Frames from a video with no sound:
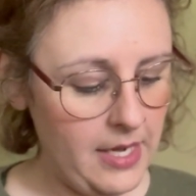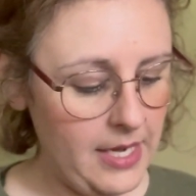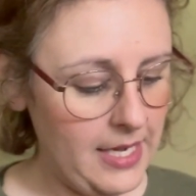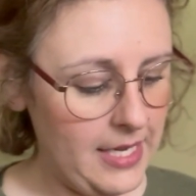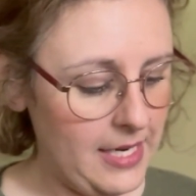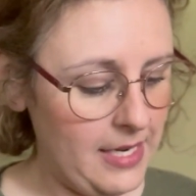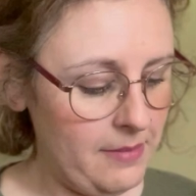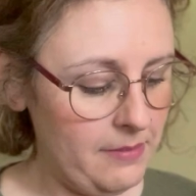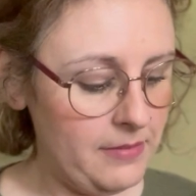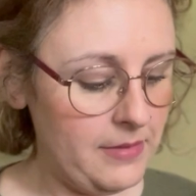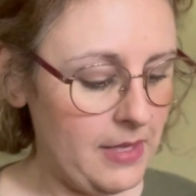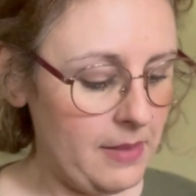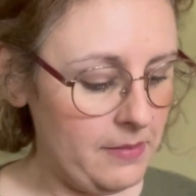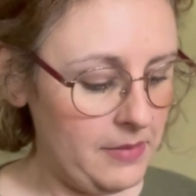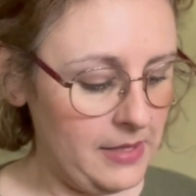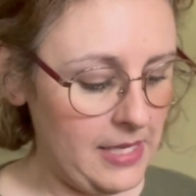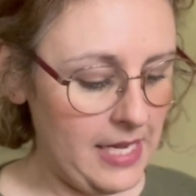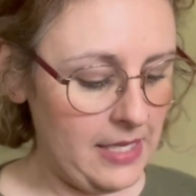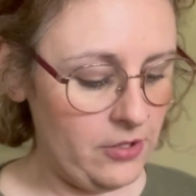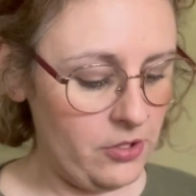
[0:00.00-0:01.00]
And
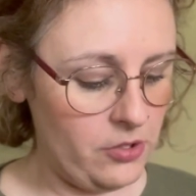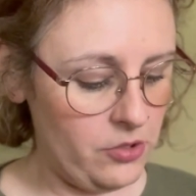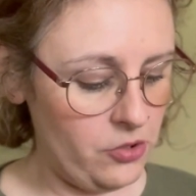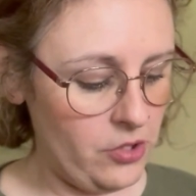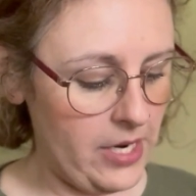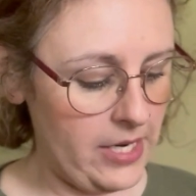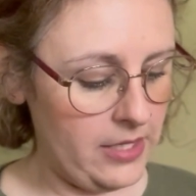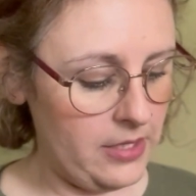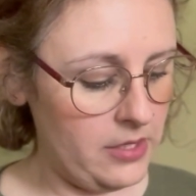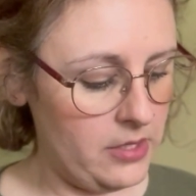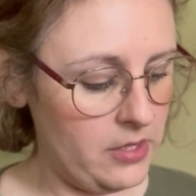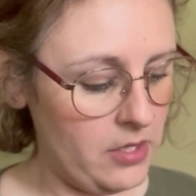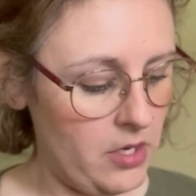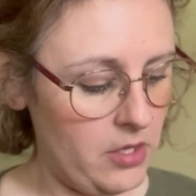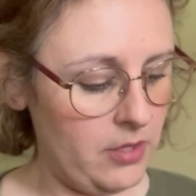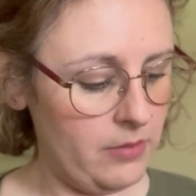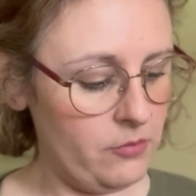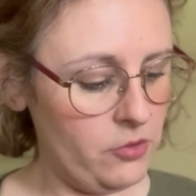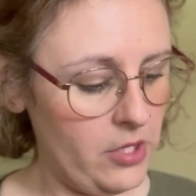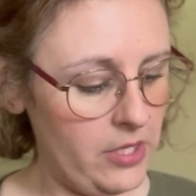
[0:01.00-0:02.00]
I'm not trying to
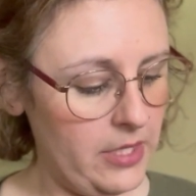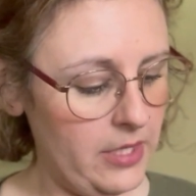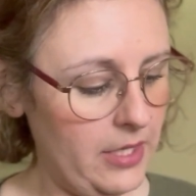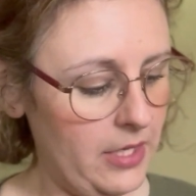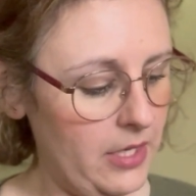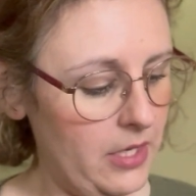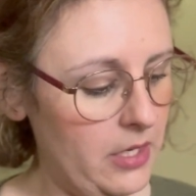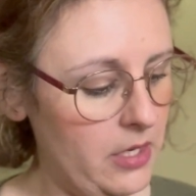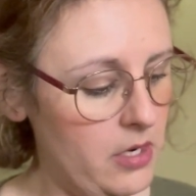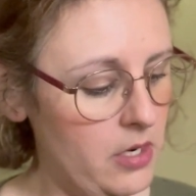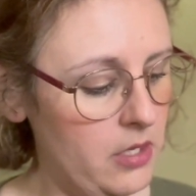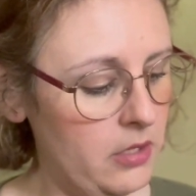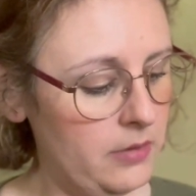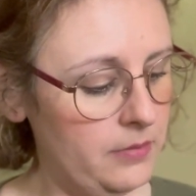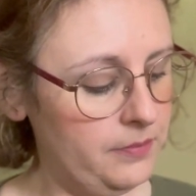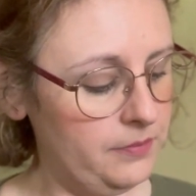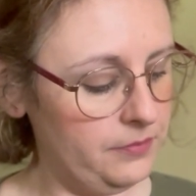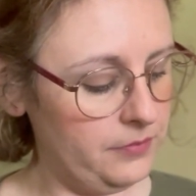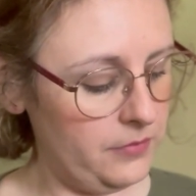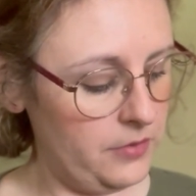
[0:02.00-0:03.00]
stall. I'm trying to get it all
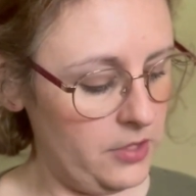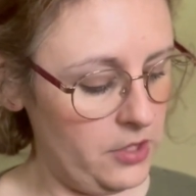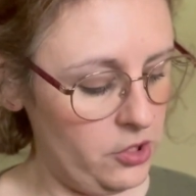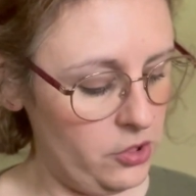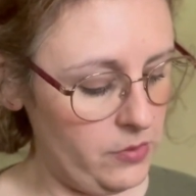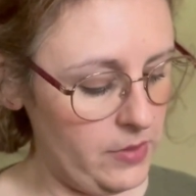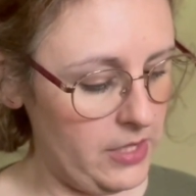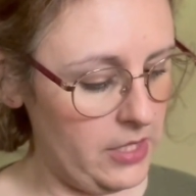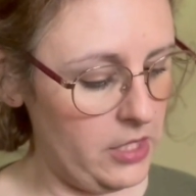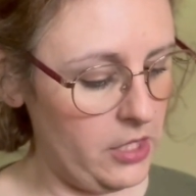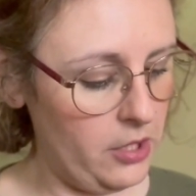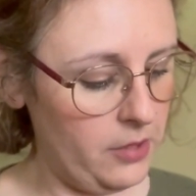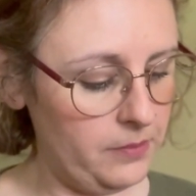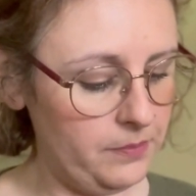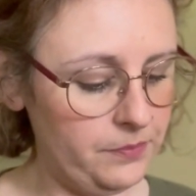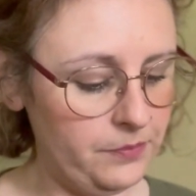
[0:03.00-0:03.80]
situated here.